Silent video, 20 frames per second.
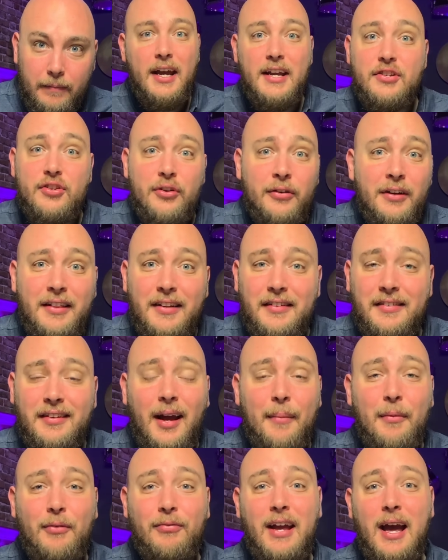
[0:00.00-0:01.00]
And during this
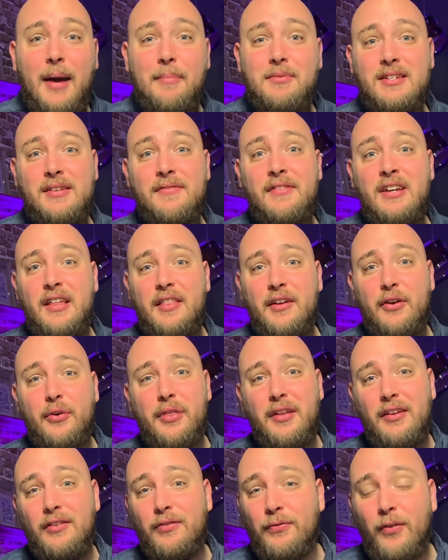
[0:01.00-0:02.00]
time of captivity, there were
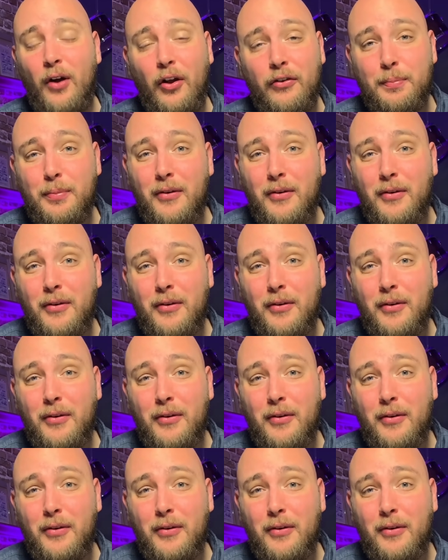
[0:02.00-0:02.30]
these false